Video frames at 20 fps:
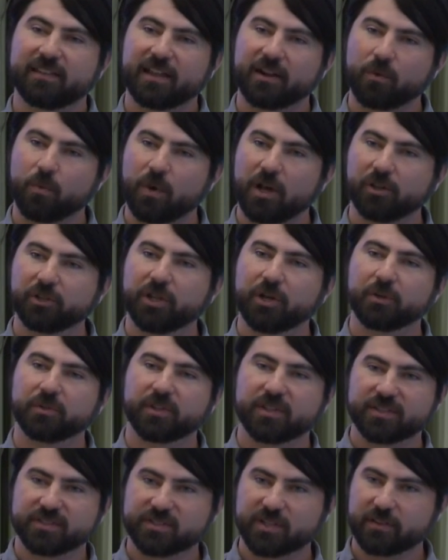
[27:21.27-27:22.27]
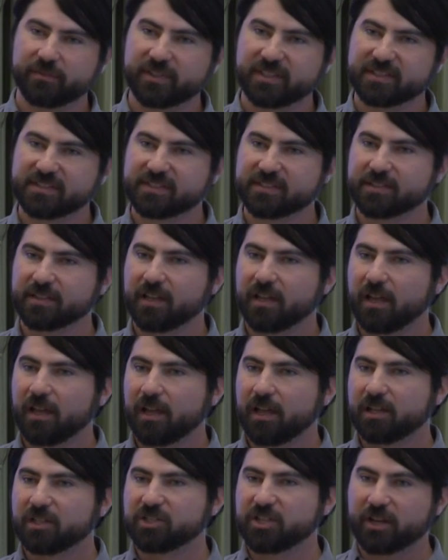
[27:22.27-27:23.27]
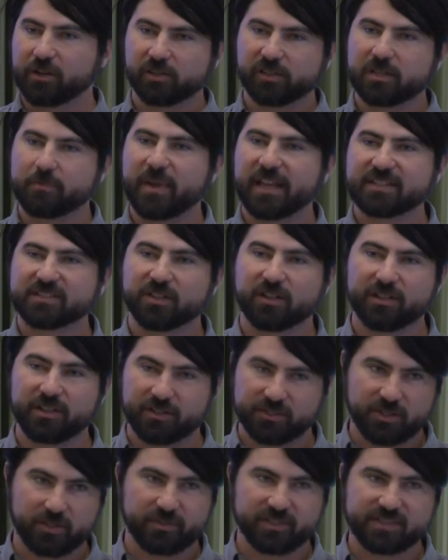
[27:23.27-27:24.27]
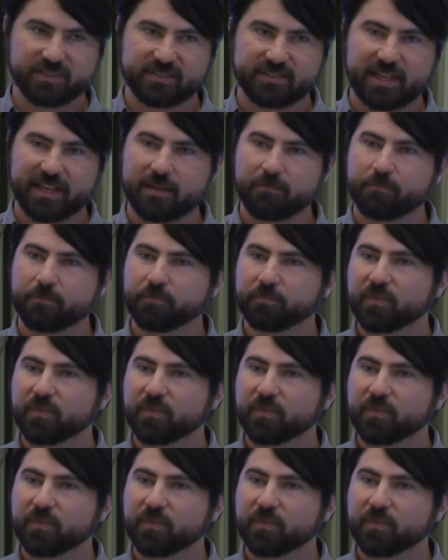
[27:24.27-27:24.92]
that are well known to the service, generally based on their service's name.